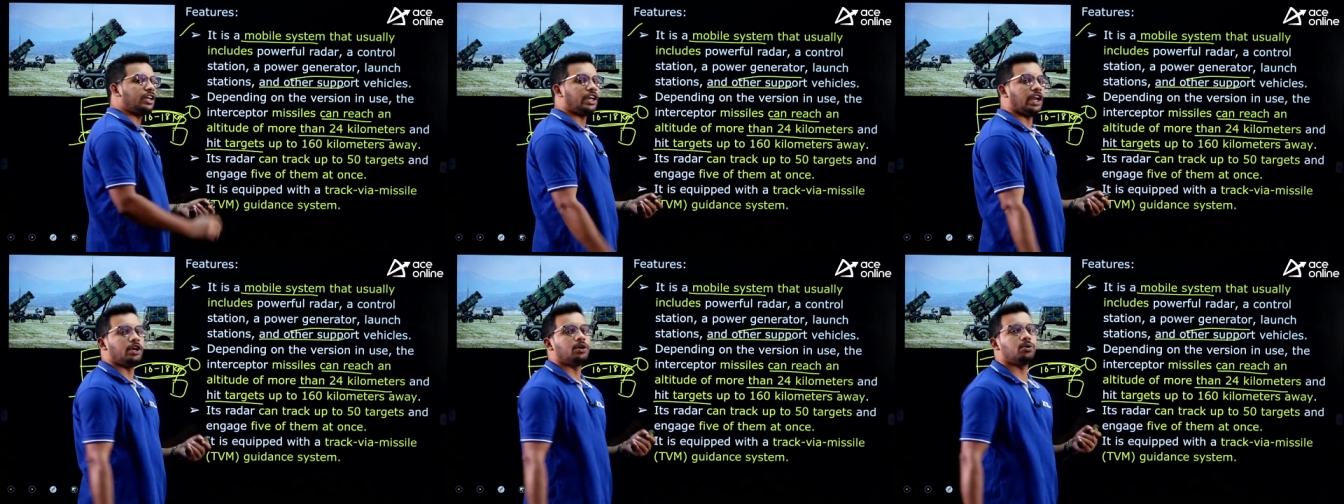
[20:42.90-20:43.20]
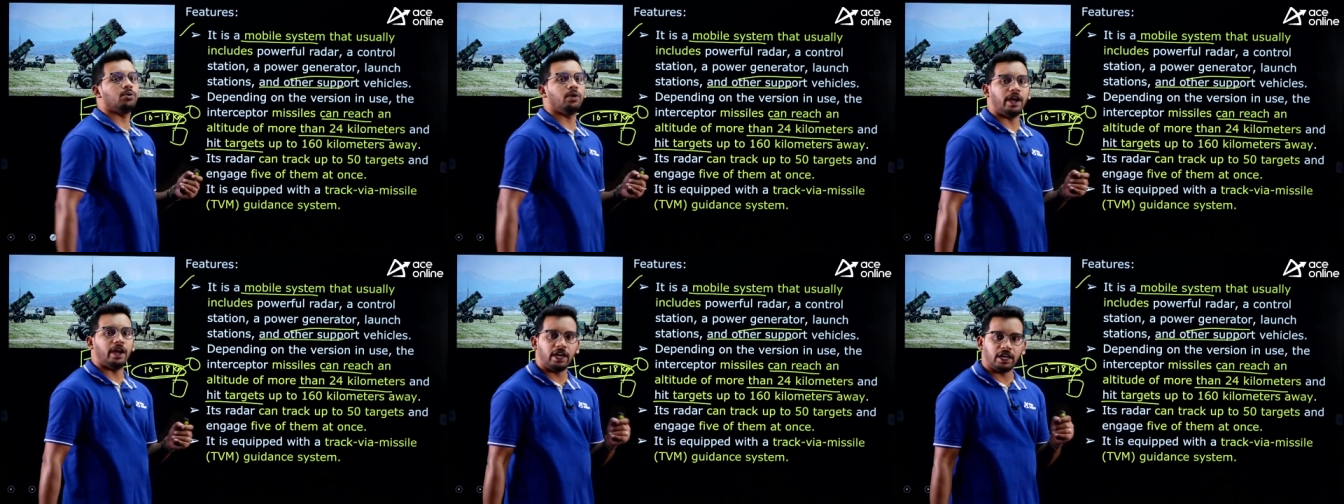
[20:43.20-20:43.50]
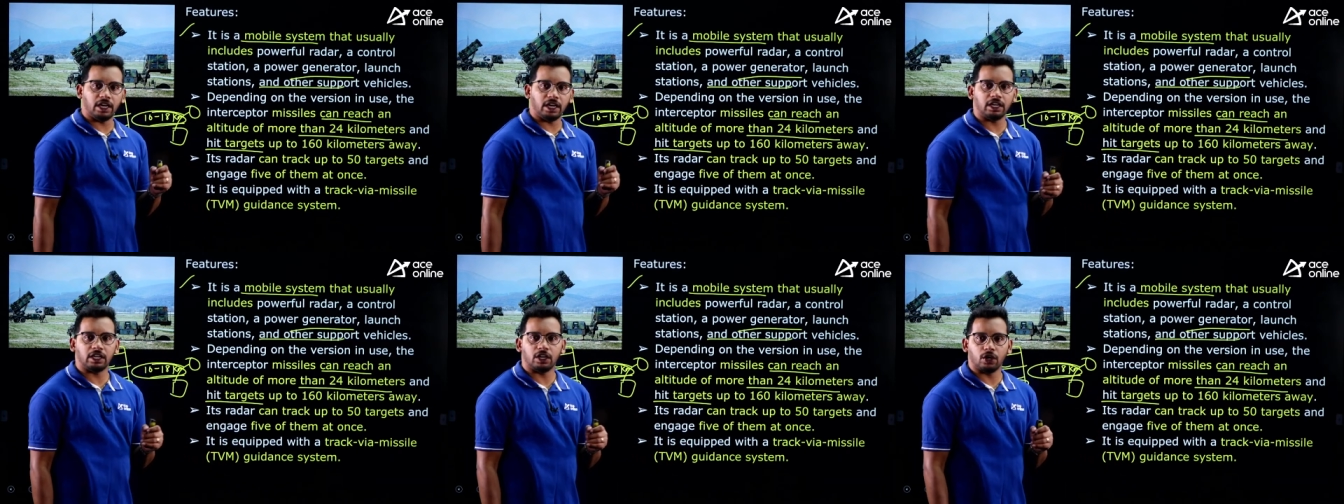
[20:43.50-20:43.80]
10 to
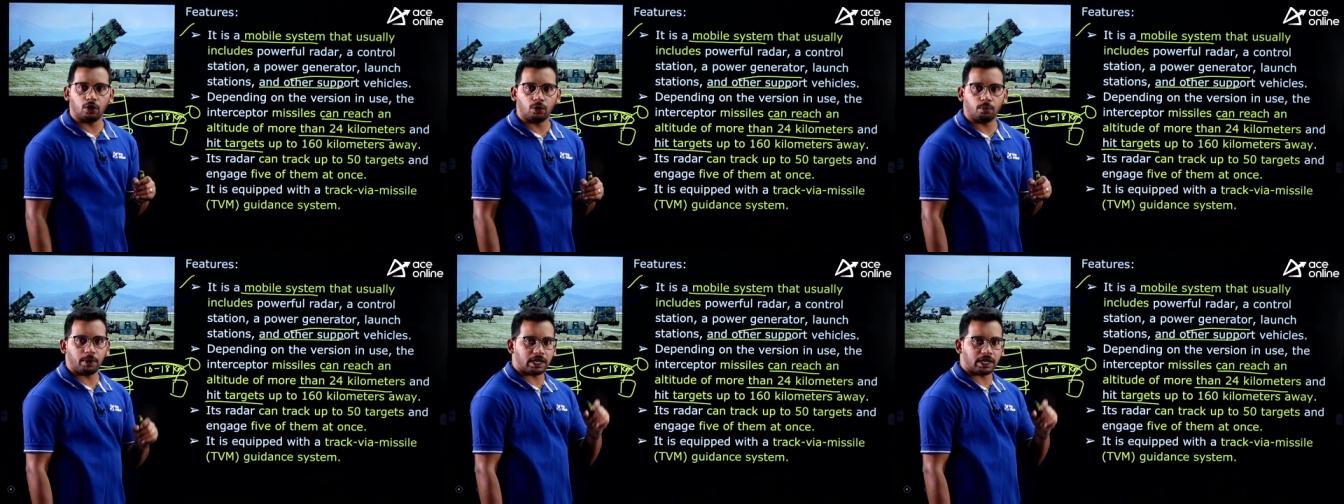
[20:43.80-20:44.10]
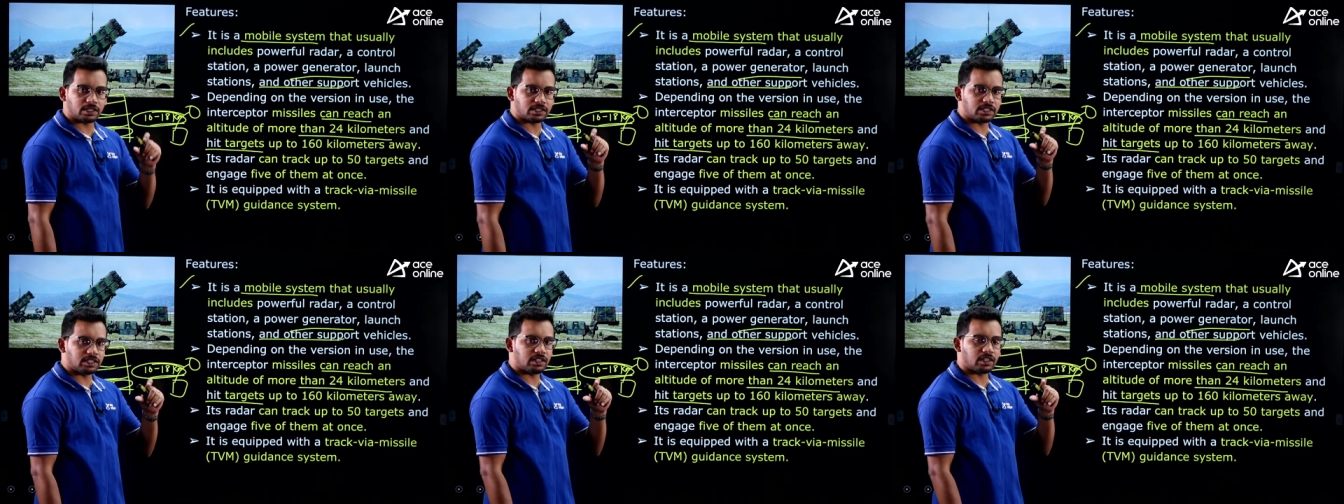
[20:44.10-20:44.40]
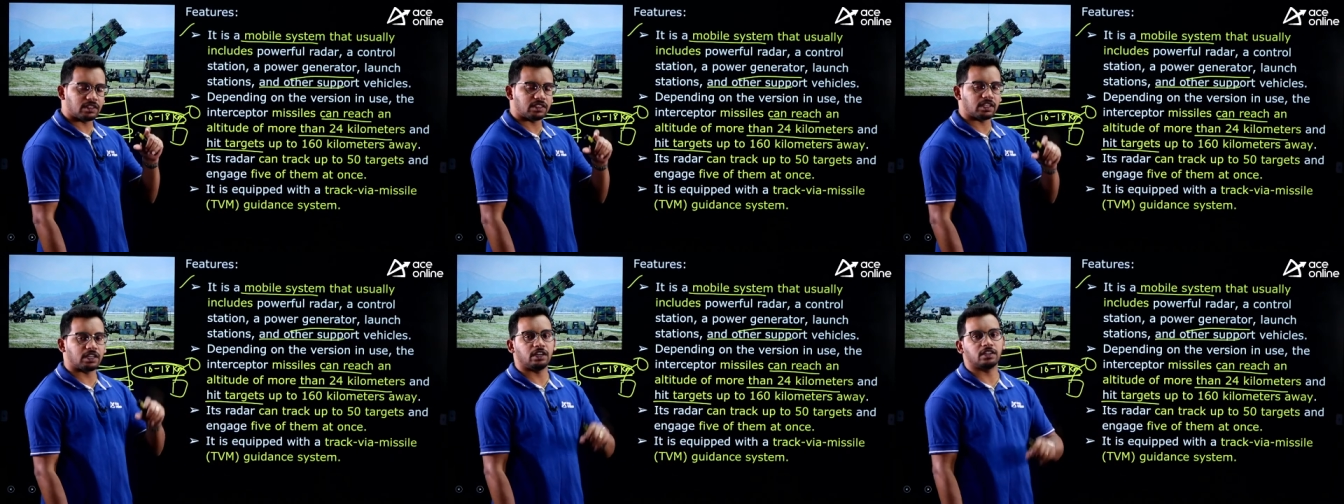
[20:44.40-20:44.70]
18 kilometers is
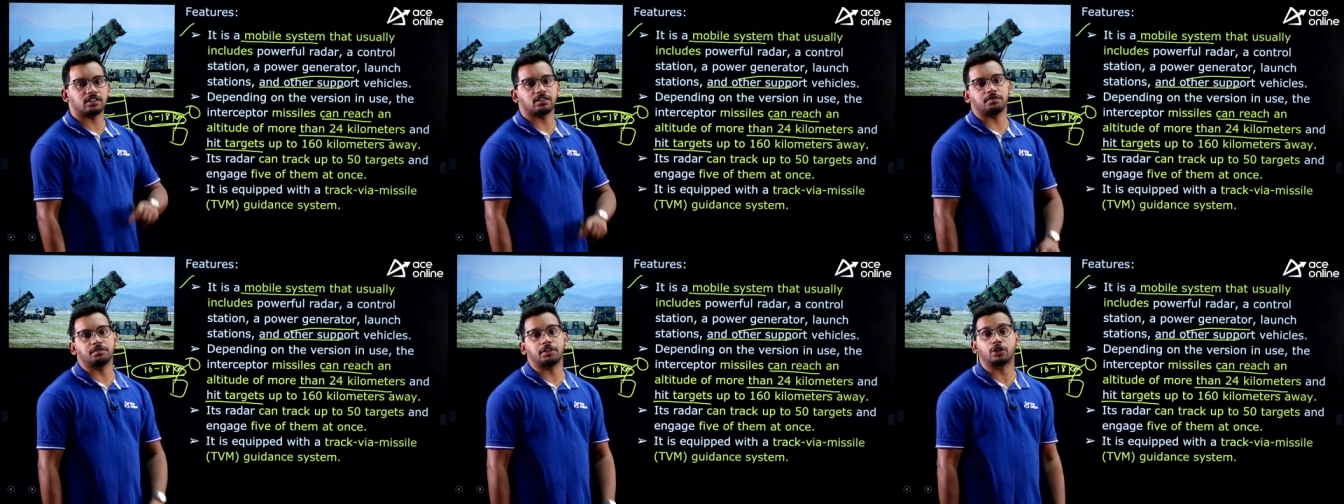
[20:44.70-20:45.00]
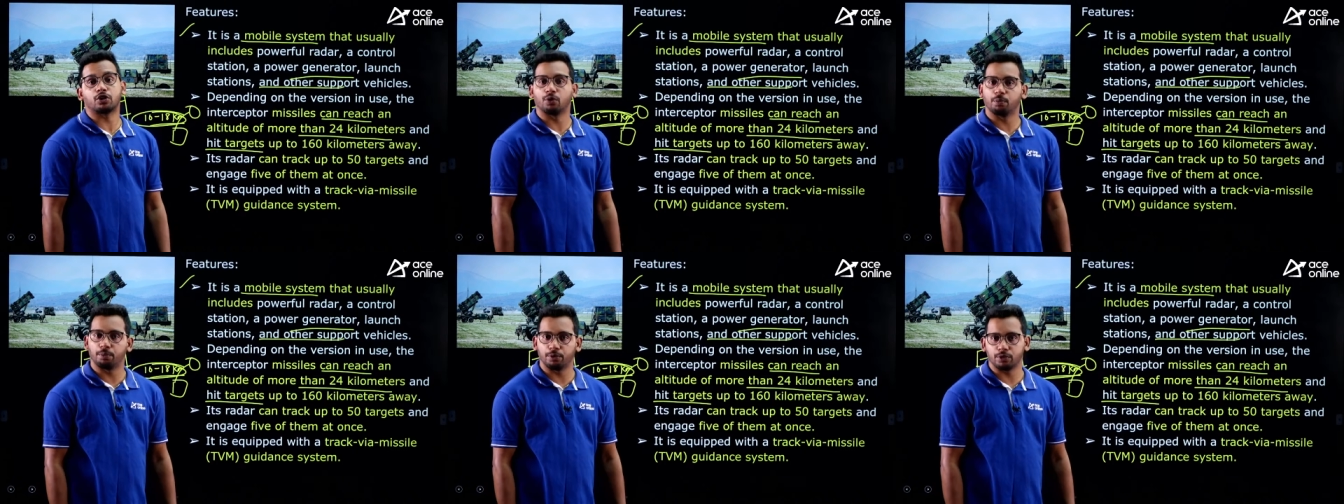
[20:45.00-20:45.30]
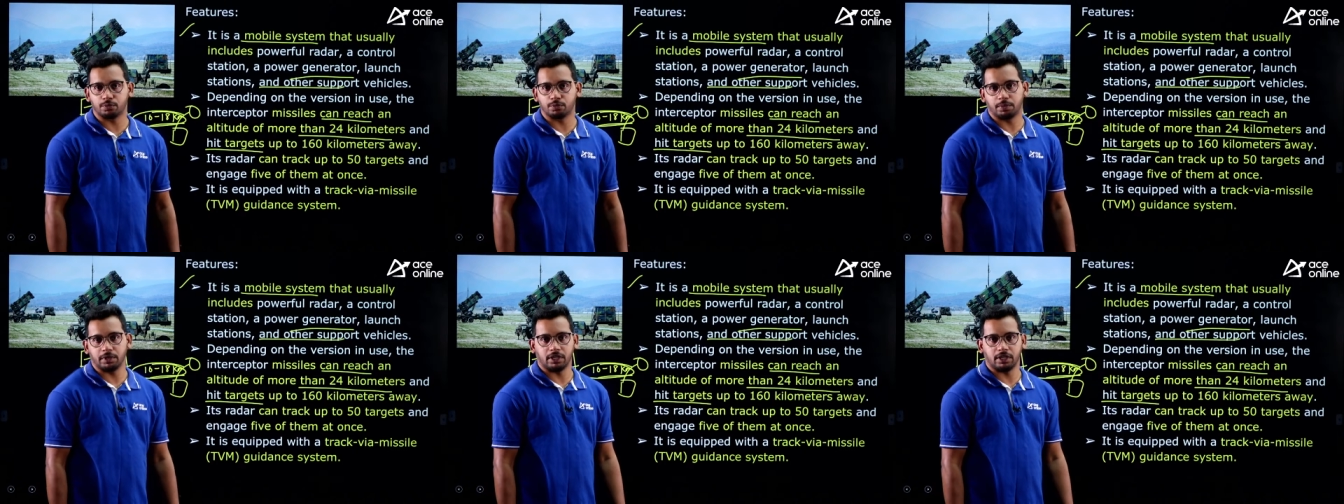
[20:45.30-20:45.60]
the thickness of the
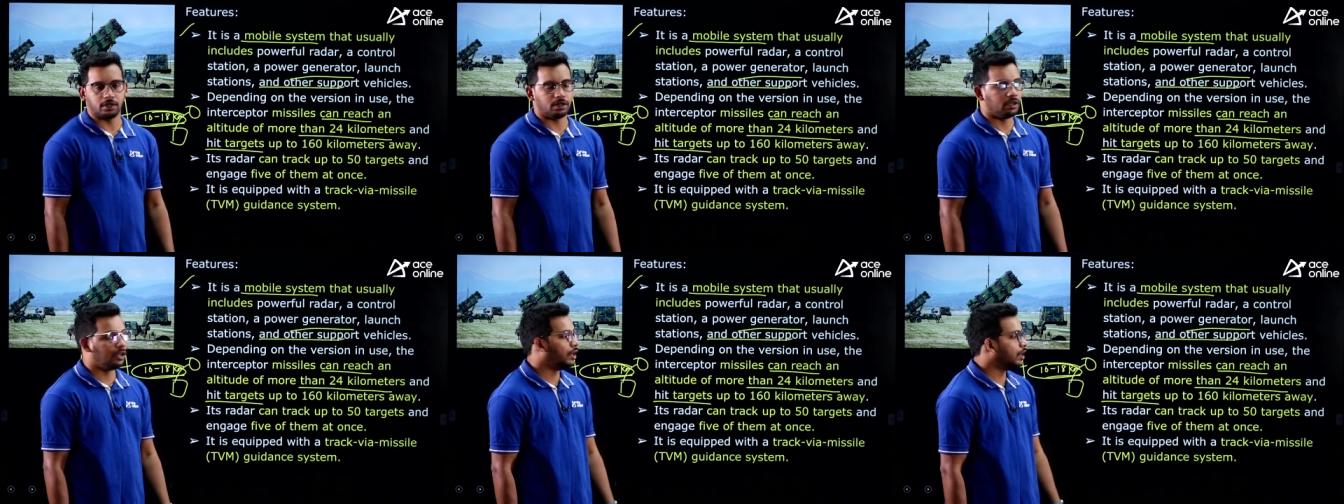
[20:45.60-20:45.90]
troposphere.